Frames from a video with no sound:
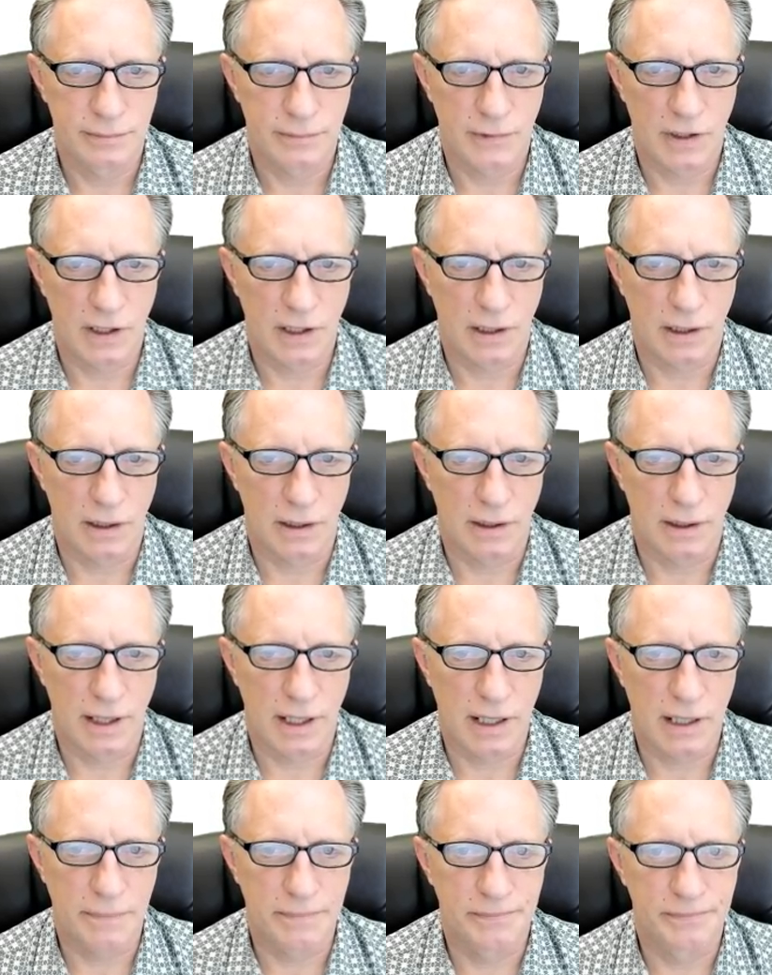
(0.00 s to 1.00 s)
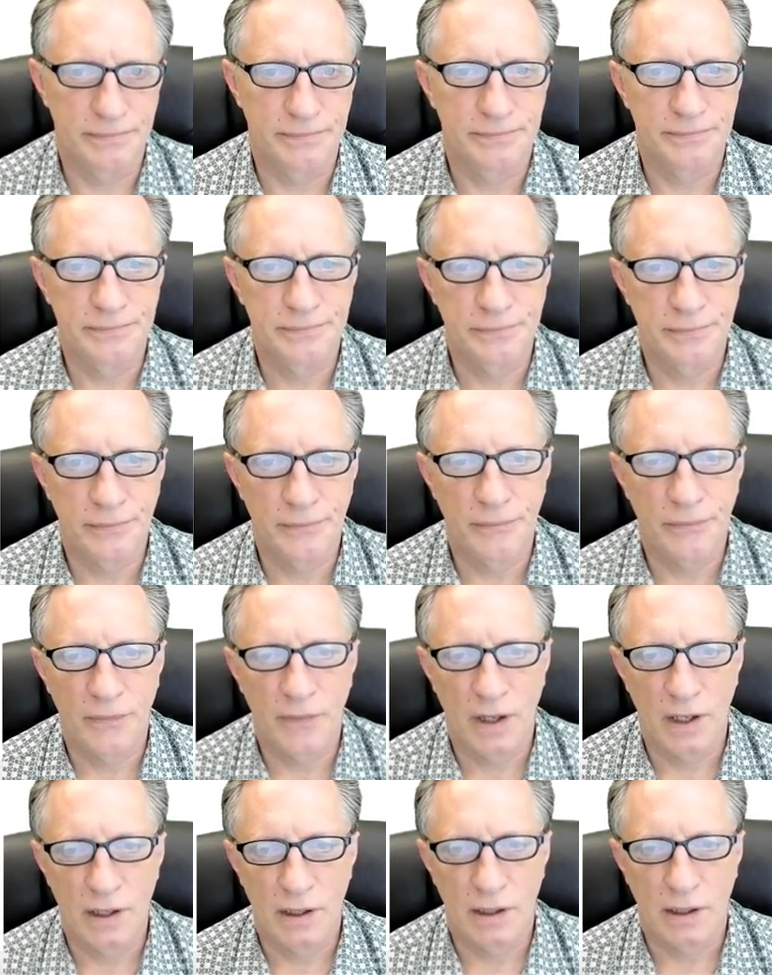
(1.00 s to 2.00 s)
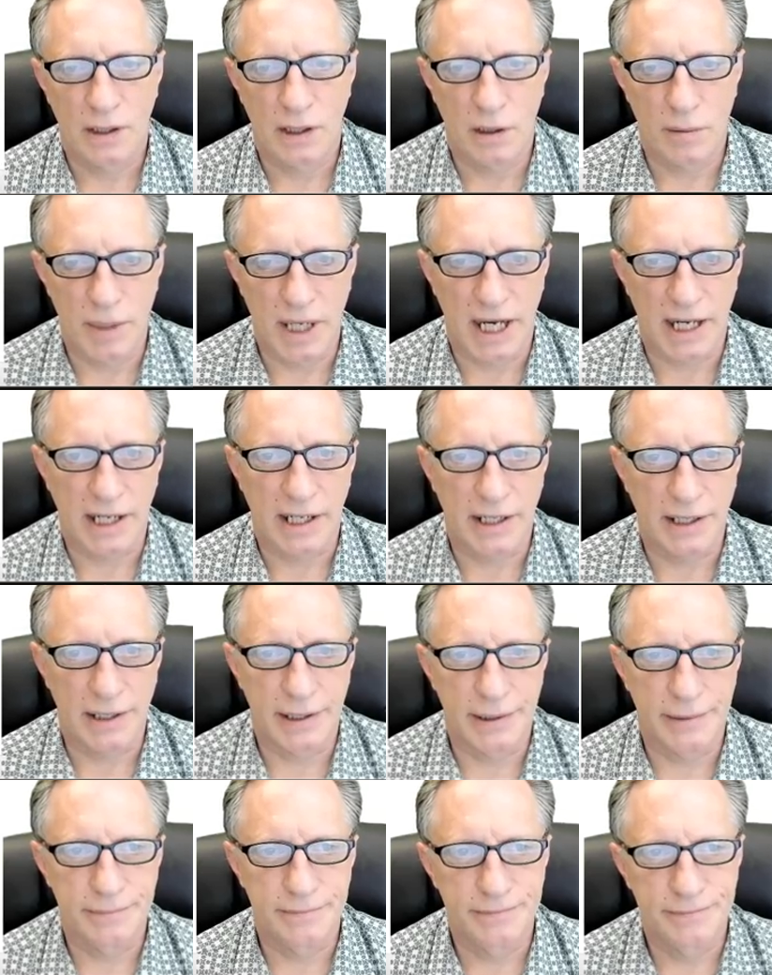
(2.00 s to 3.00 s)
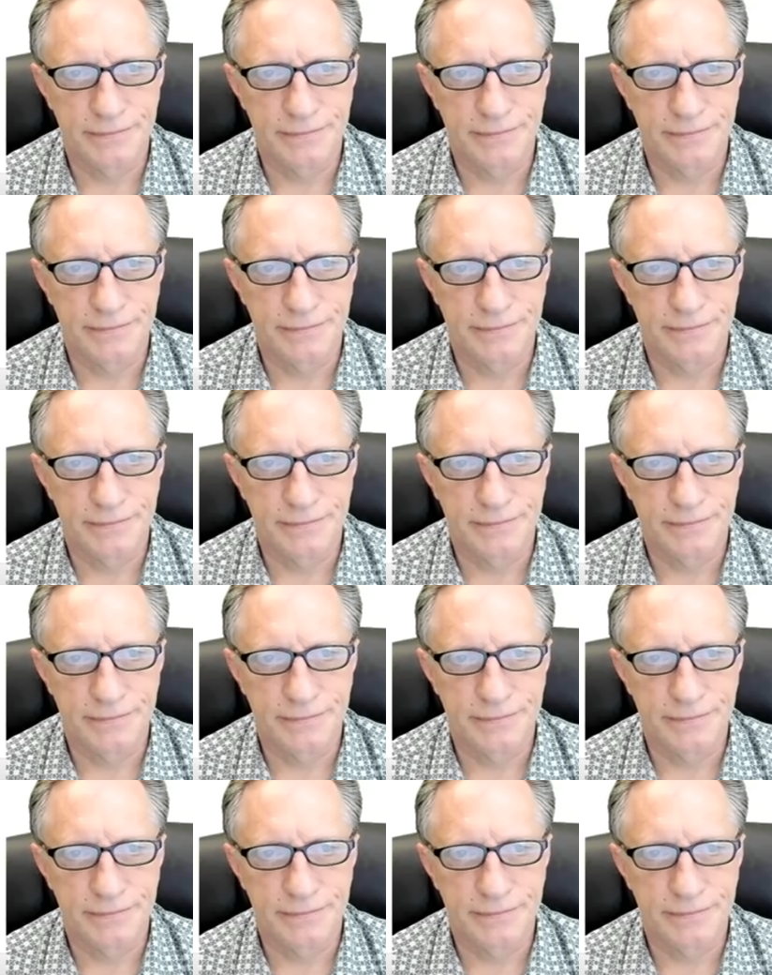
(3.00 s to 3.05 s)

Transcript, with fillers: All right, go back here.